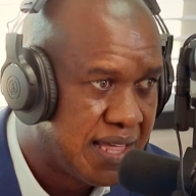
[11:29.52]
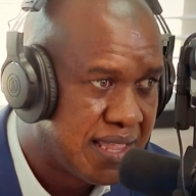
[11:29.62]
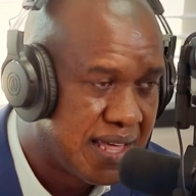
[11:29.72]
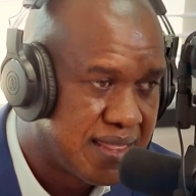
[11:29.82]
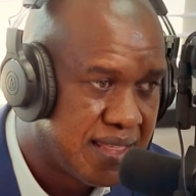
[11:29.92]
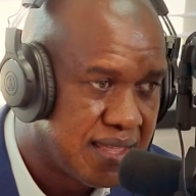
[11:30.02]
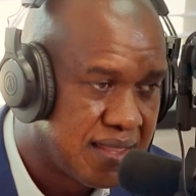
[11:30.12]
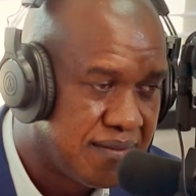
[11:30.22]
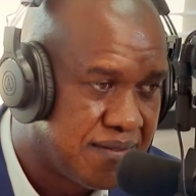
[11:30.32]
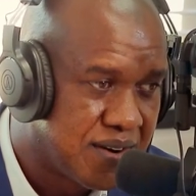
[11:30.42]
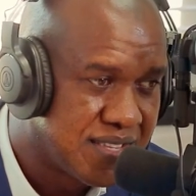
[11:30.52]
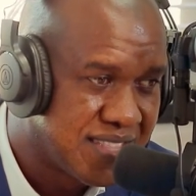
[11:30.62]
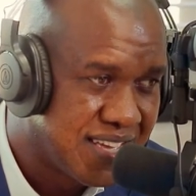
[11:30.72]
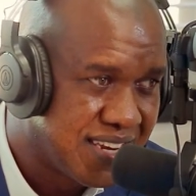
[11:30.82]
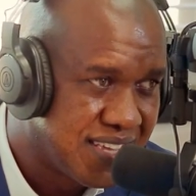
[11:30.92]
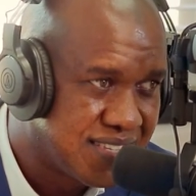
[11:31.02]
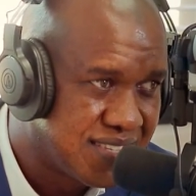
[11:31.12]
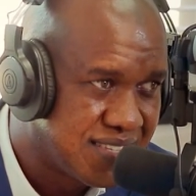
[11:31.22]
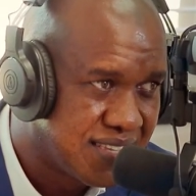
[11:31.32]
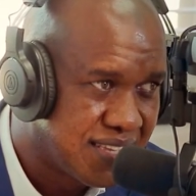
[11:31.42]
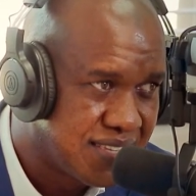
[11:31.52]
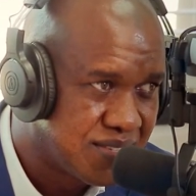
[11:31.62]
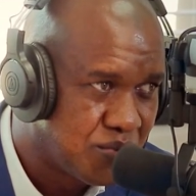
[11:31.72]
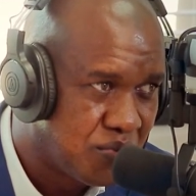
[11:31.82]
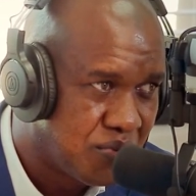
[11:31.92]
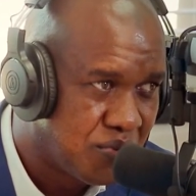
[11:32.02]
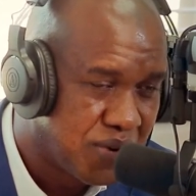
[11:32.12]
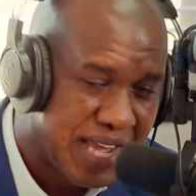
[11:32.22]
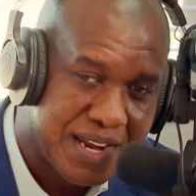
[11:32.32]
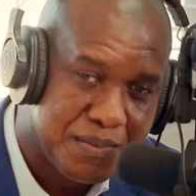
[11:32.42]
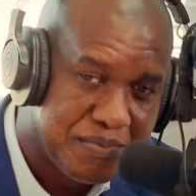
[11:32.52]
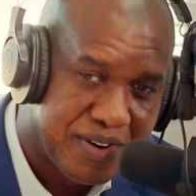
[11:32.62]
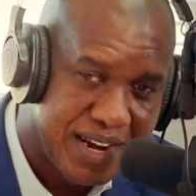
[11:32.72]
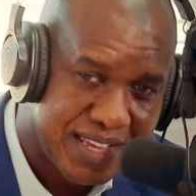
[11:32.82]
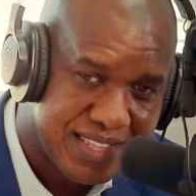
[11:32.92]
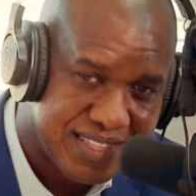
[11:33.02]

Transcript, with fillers: I think the first thing is is we gotta pray.